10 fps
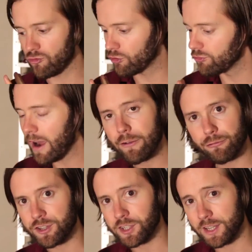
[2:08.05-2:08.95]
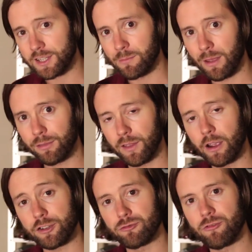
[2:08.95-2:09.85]
Great for acidity, Mencía
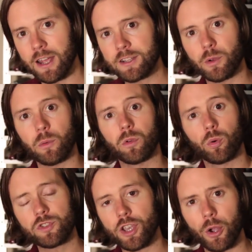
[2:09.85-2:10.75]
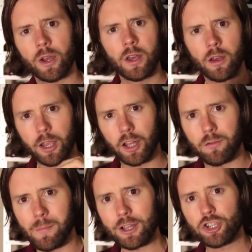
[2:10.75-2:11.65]
as a red, so it would also kind of
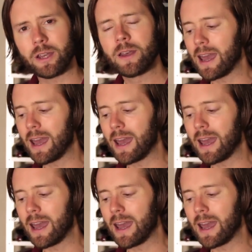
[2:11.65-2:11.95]
match it.